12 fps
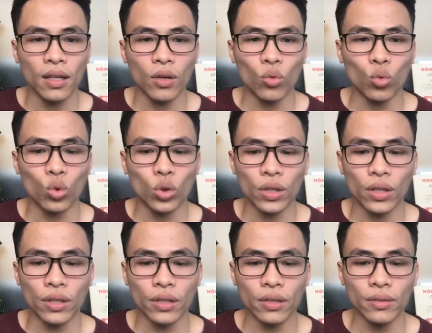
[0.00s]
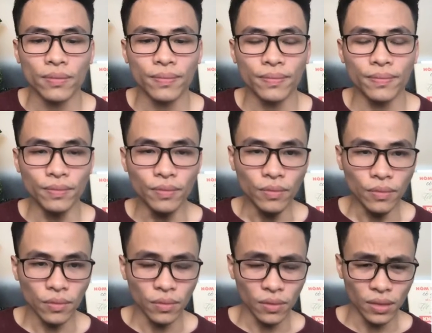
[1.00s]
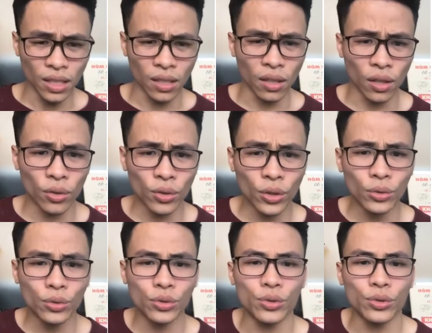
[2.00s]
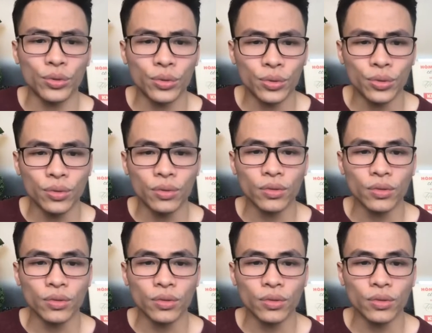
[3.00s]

We allow you to